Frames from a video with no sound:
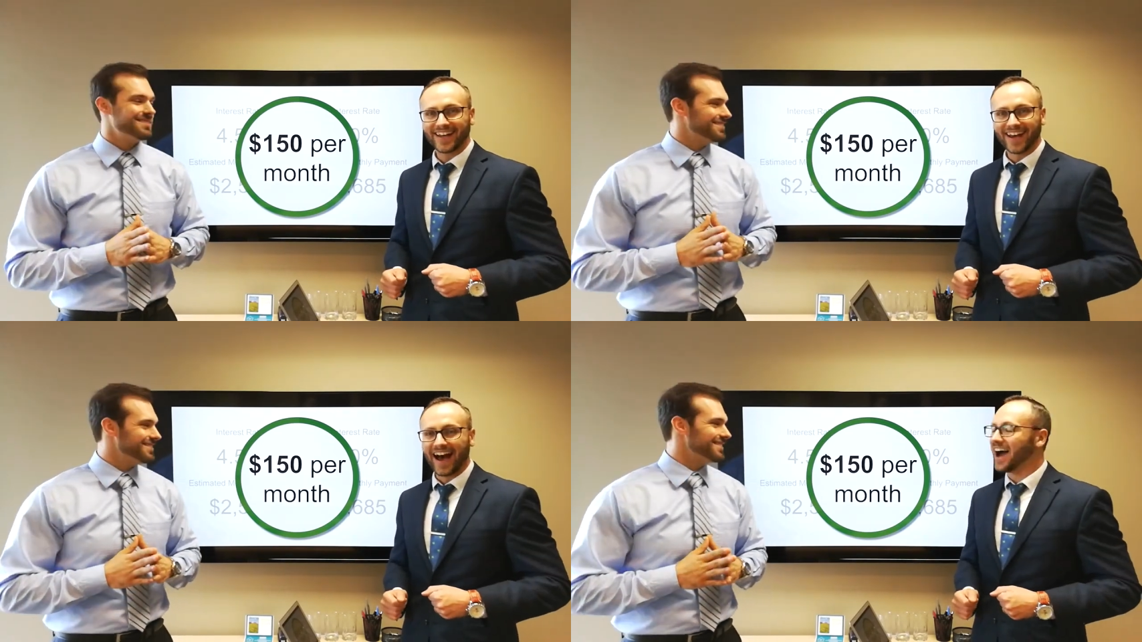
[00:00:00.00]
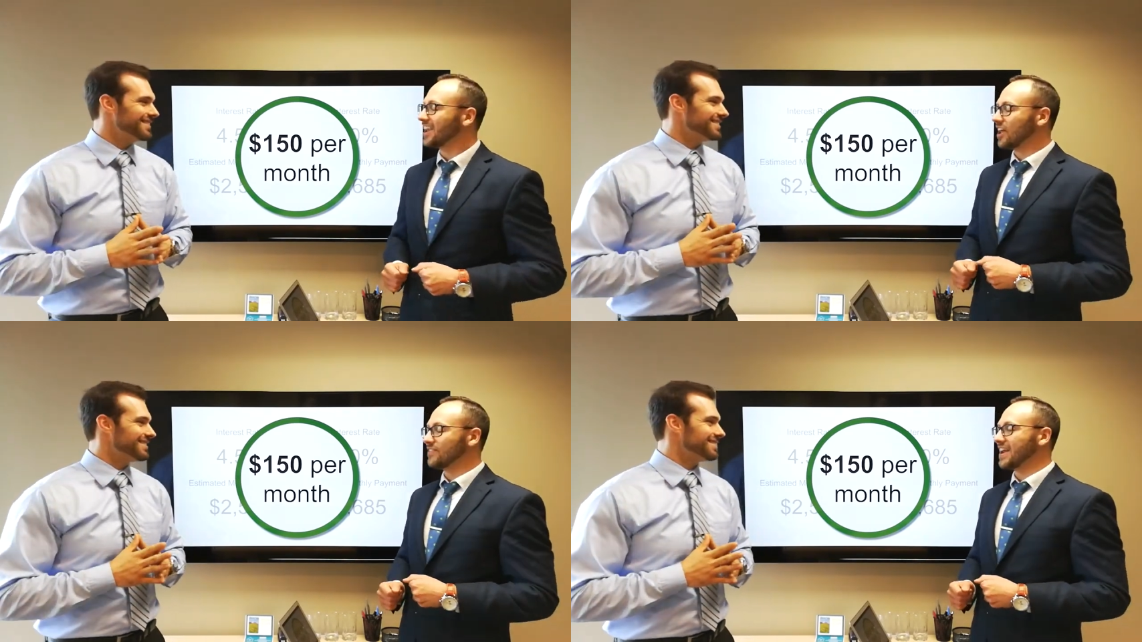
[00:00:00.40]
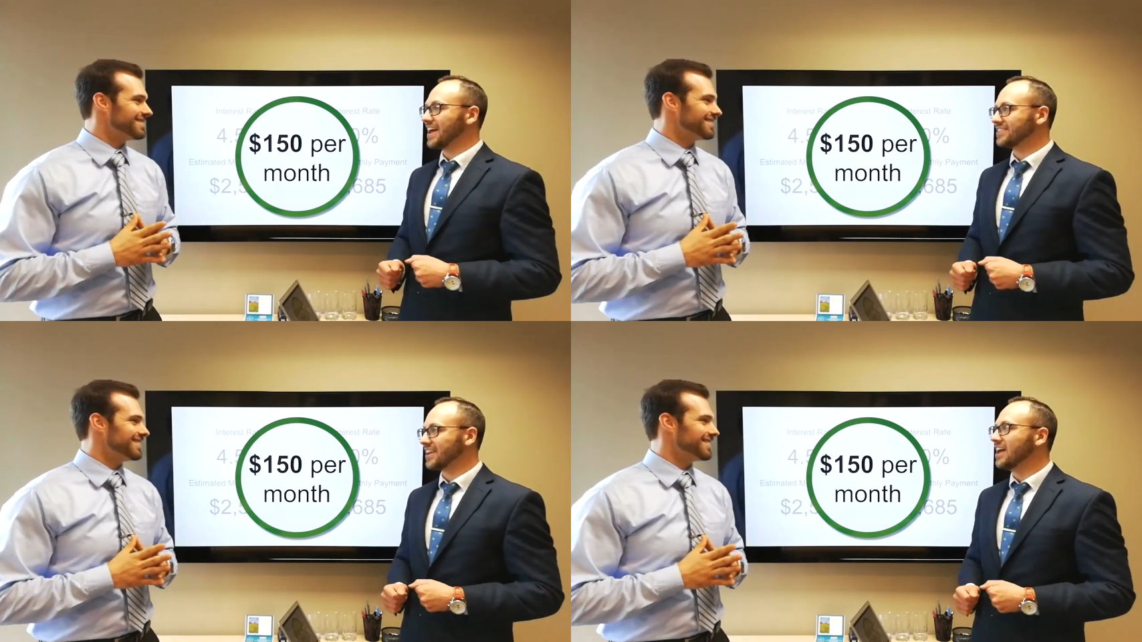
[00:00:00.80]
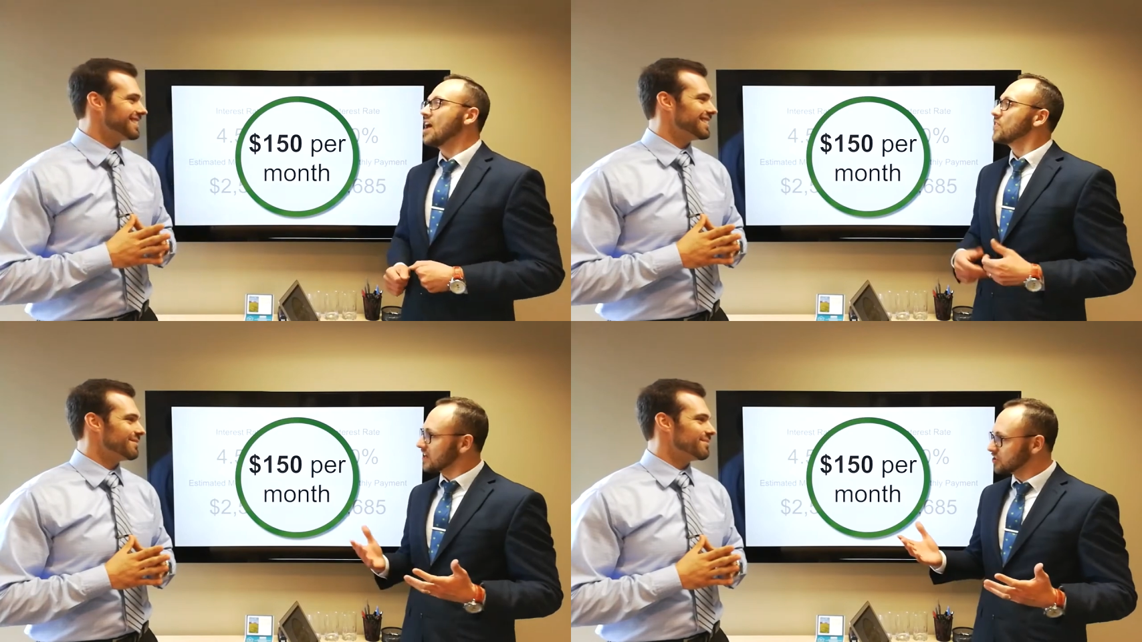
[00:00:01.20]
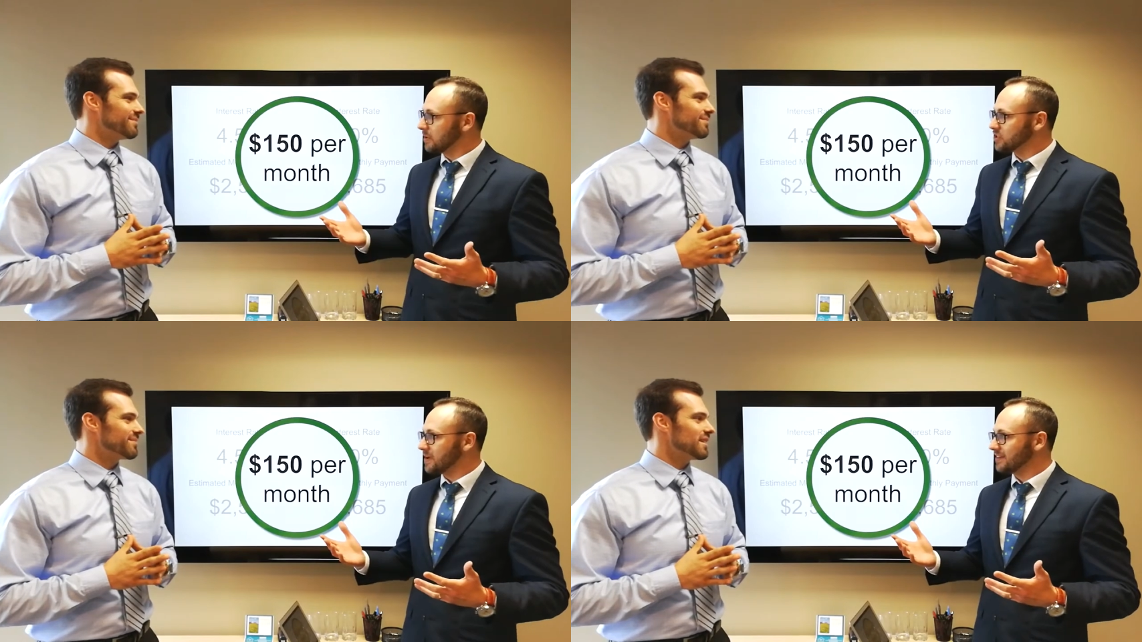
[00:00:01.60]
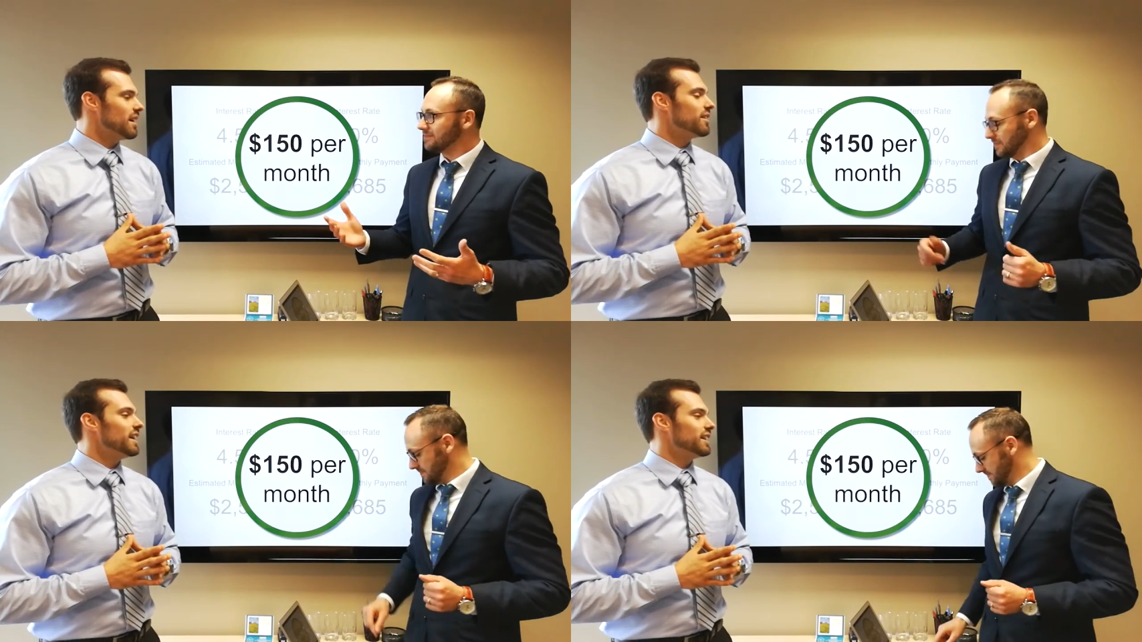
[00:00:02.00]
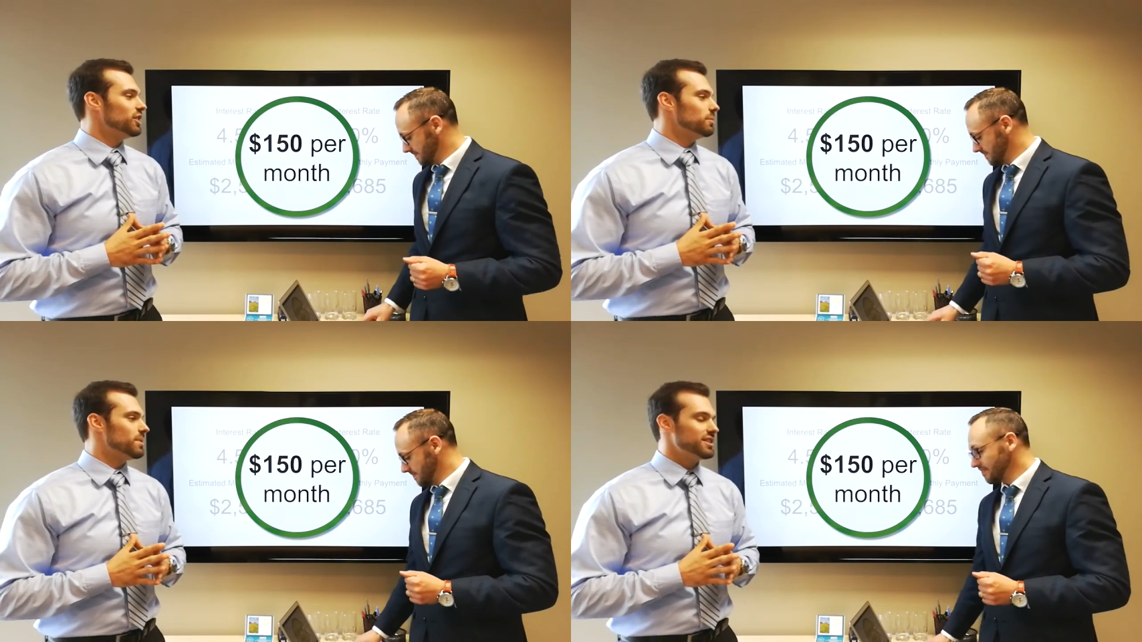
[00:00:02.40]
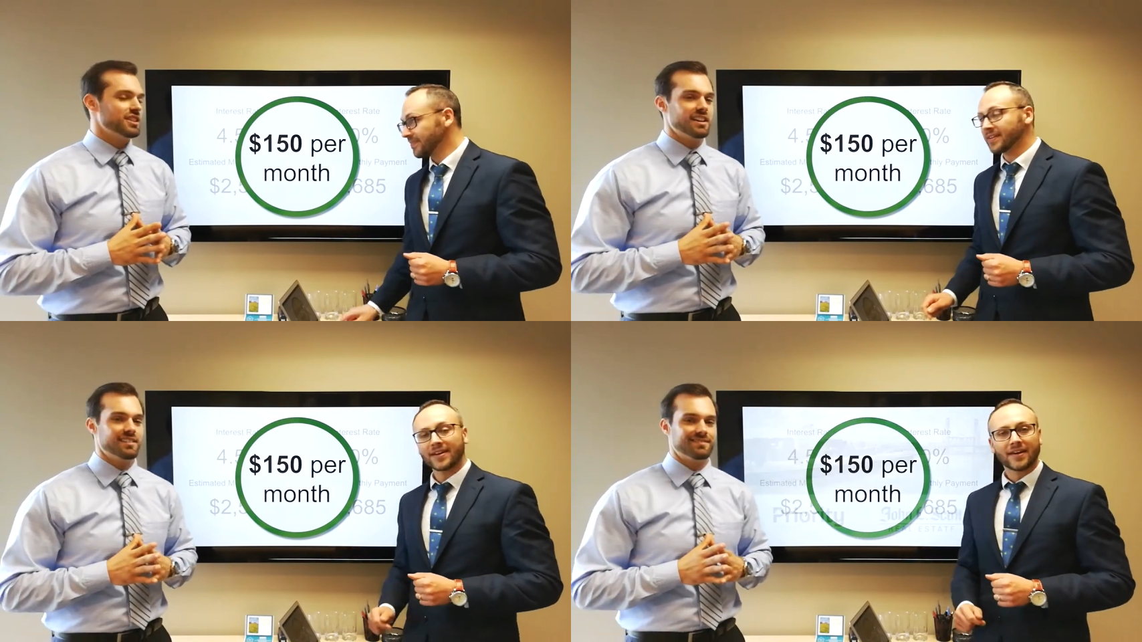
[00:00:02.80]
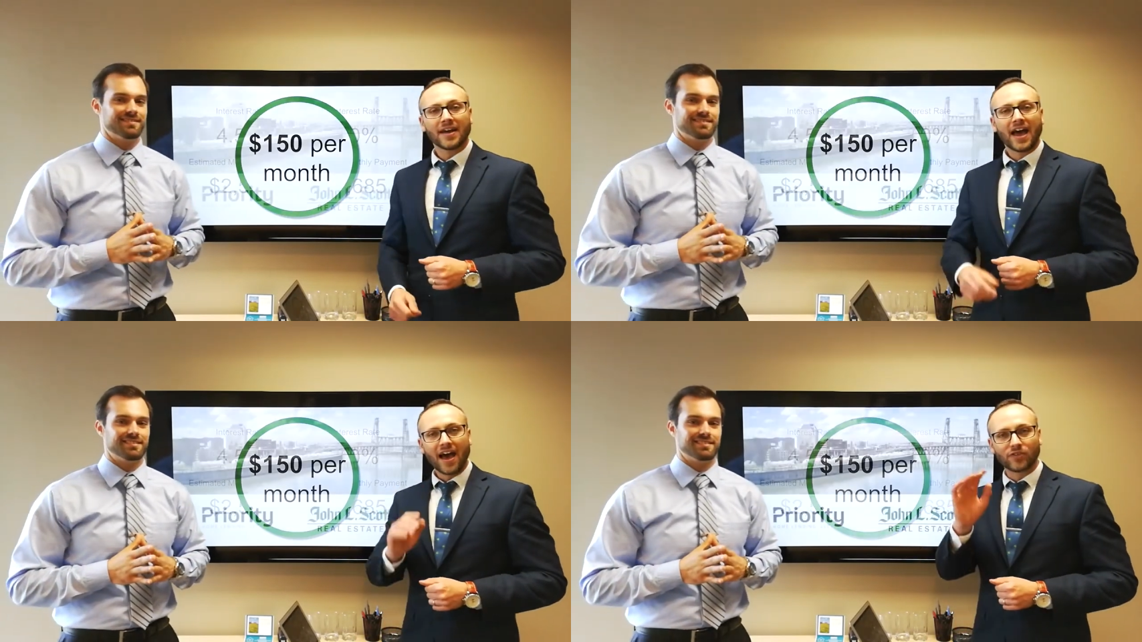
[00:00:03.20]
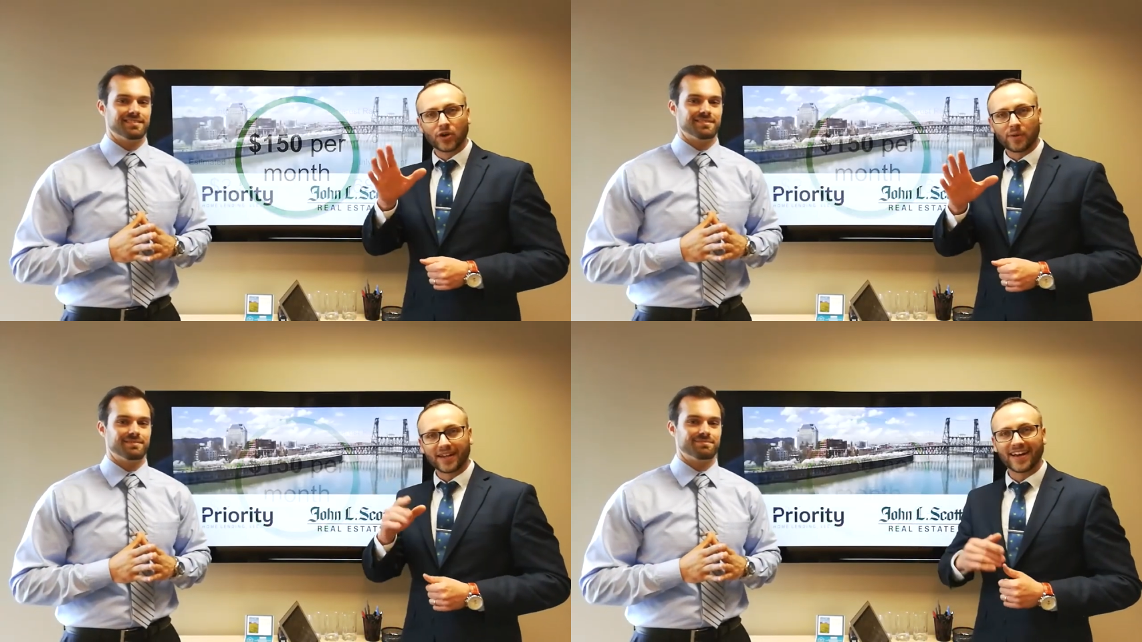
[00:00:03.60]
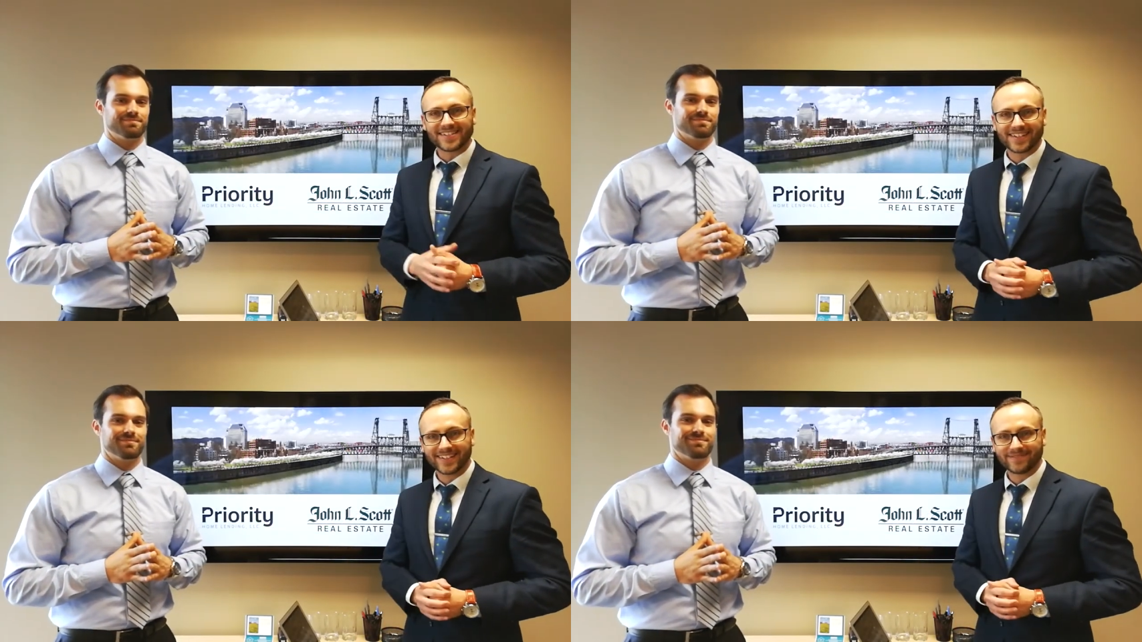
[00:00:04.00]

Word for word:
Speaker 1: I love it, Anthony. Thanks so much, man. Thank you. Appreciate it. Have a good one, guys.